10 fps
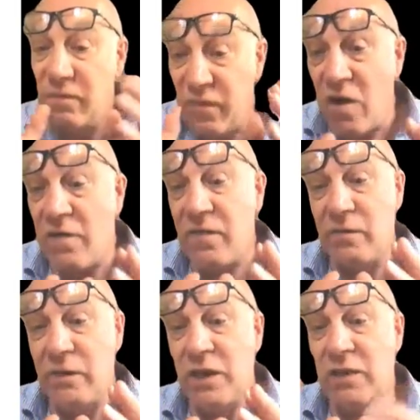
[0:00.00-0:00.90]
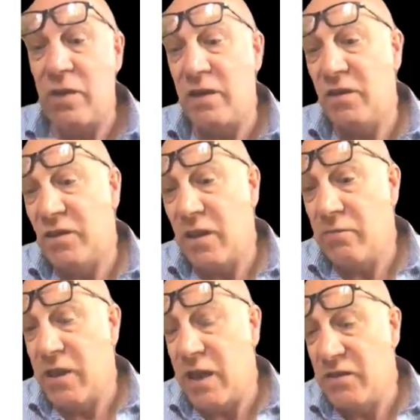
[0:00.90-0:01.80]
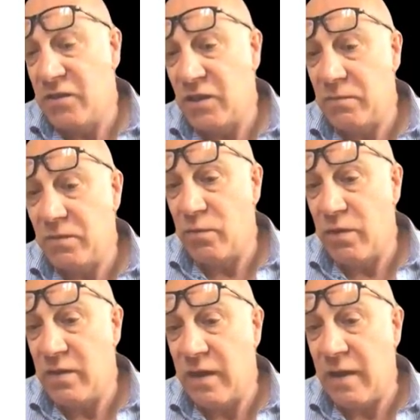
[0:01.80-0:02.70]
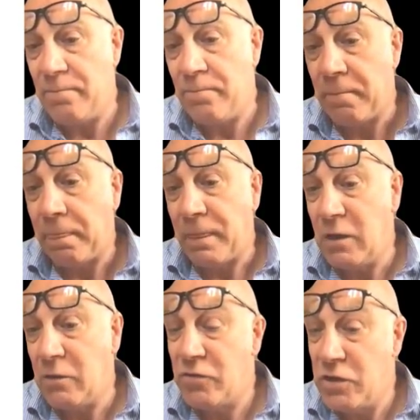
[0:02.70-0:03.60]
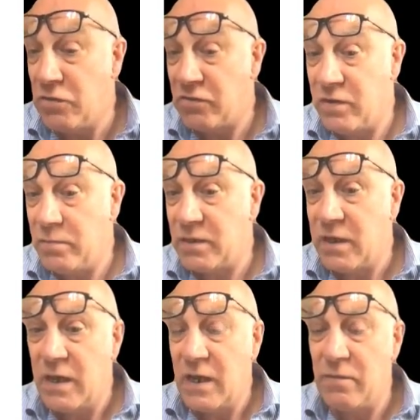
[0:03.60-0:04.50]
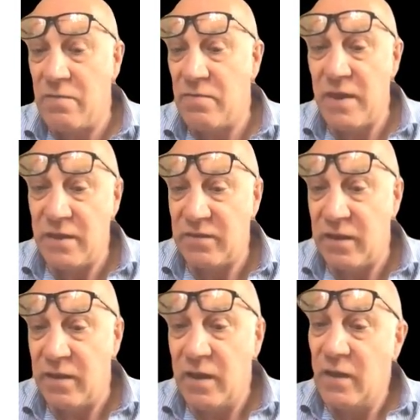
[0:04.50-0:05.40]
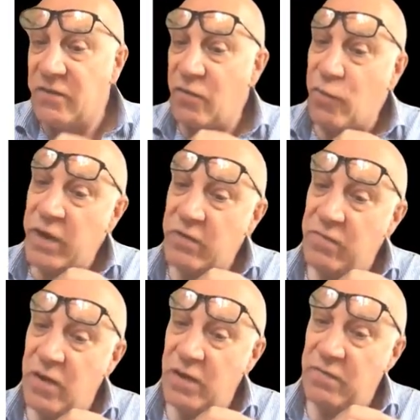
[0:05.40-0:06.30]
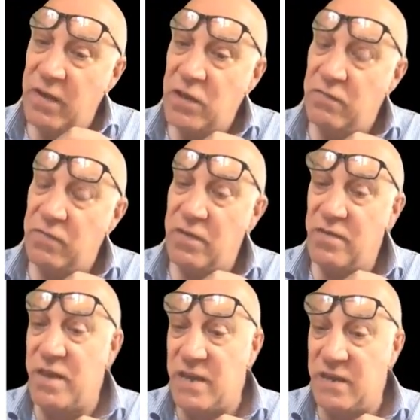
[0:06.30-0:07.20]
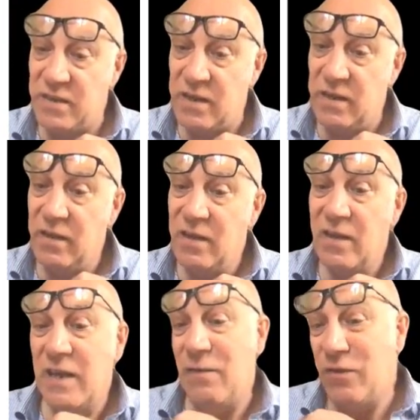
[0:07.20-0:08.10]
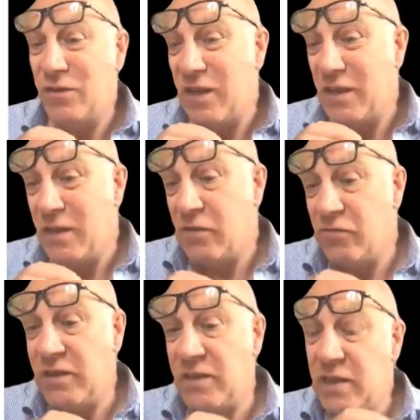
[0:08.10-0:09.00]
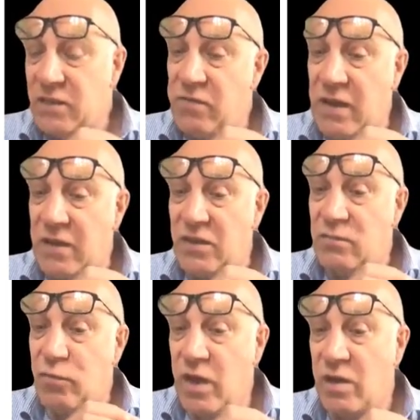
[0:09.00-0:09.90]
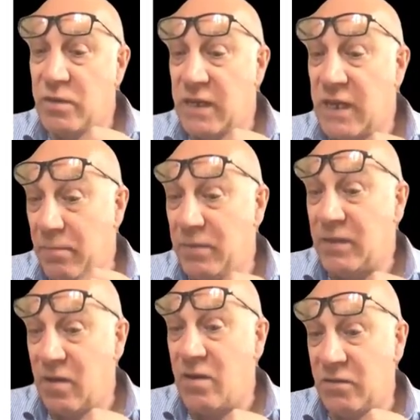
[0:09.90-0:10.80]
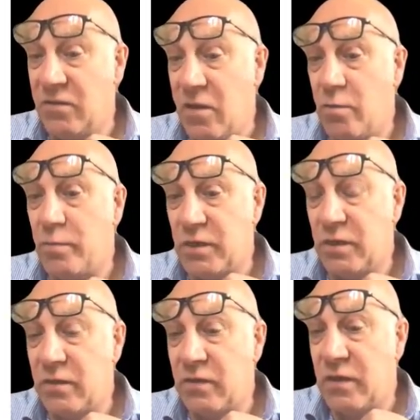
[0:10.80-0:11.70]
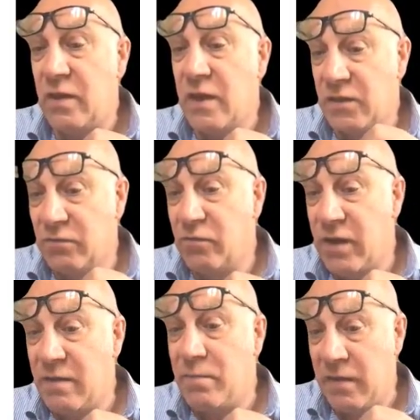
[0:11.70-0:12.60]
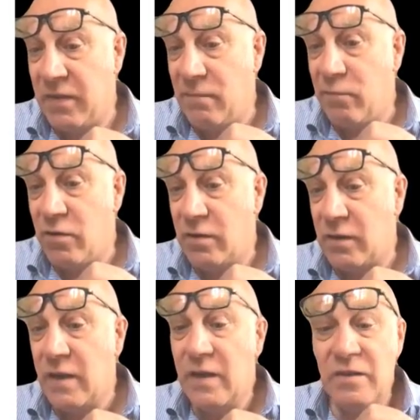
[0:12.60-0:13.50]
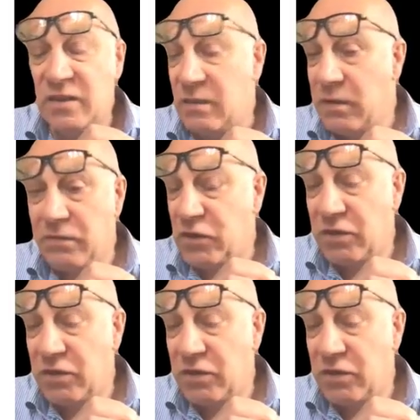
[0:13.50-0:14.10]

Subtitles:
reviving and regenerating their relationships with local youth groups around theatre. So if we can find a venue for the theatre in which they can increase that interaction, we hope to capitalise on that opportunity to really embed that work. And similarly